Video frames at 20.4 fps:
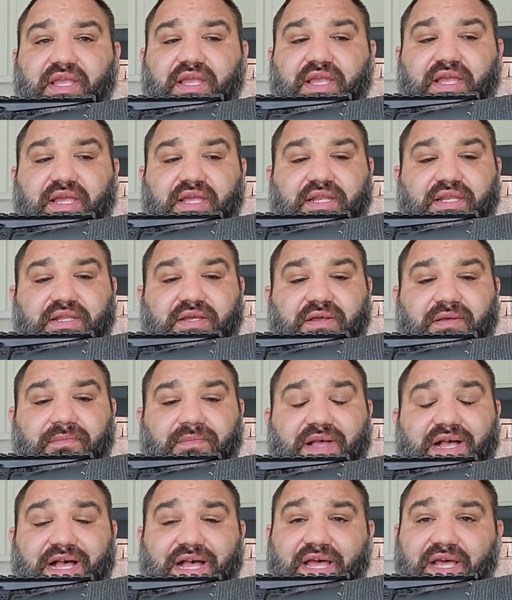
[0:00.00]
And
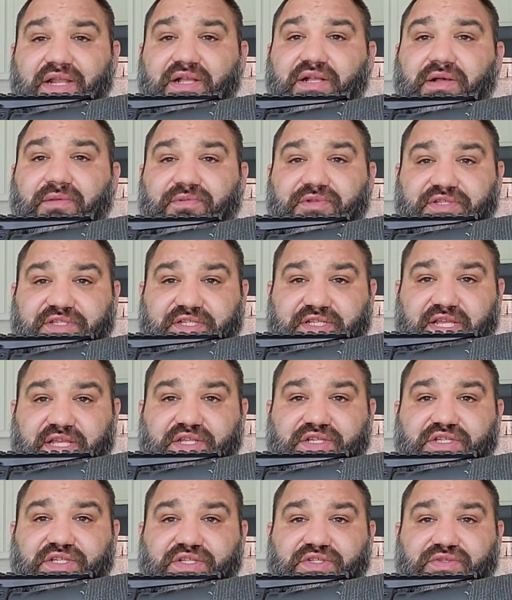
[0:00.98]
I had a couple
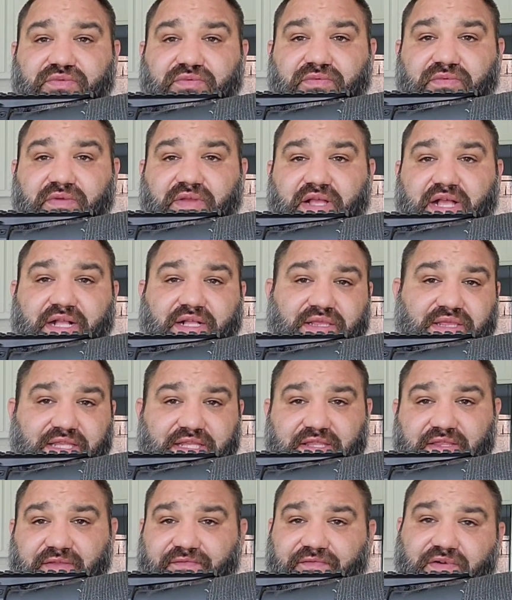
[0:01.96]
stages. I
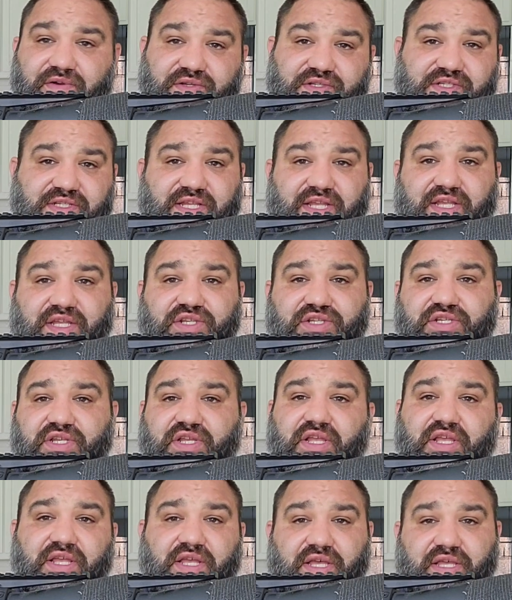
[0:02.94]
cleaned the first stage,
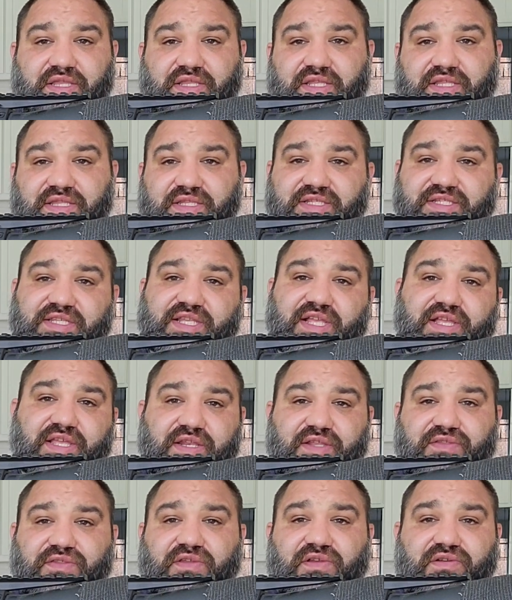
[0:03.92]
and then the
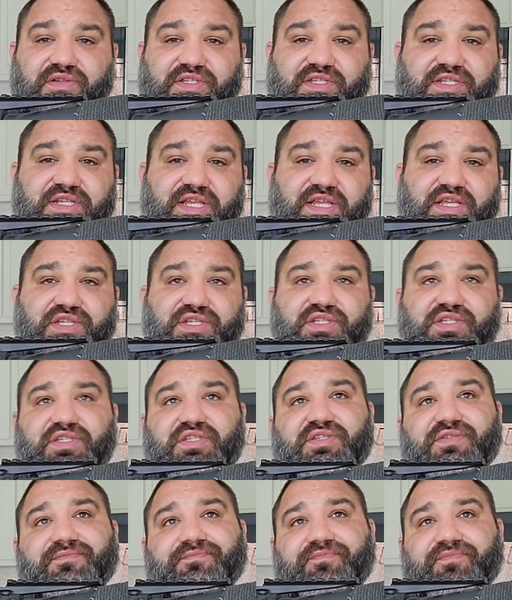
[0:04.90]
second and third
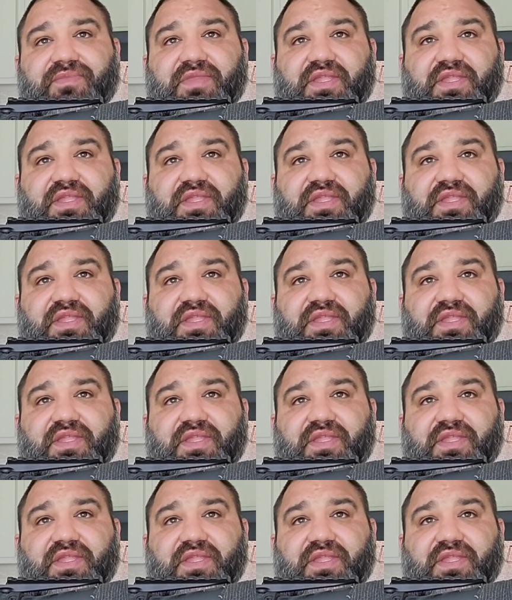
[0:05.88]
stages,